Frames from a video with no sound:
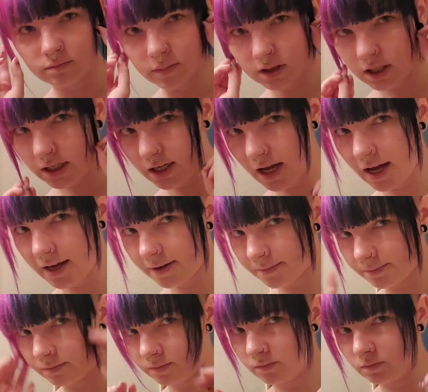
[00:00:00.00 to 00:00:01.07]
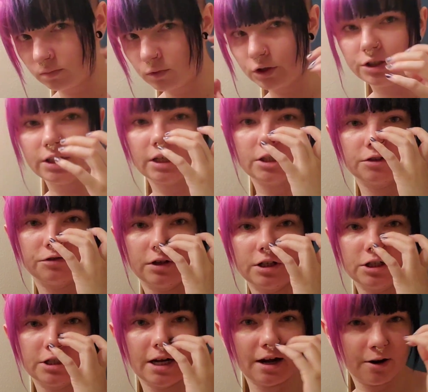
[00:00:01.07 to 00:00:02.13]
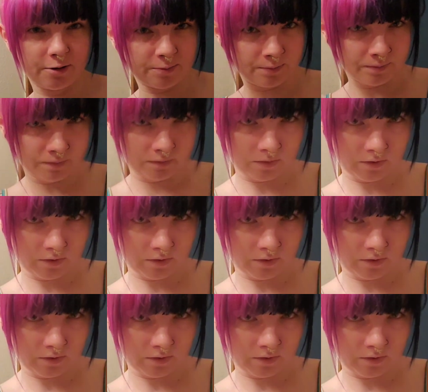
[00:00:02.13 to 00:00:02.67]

But then yay, once you got your fringe down,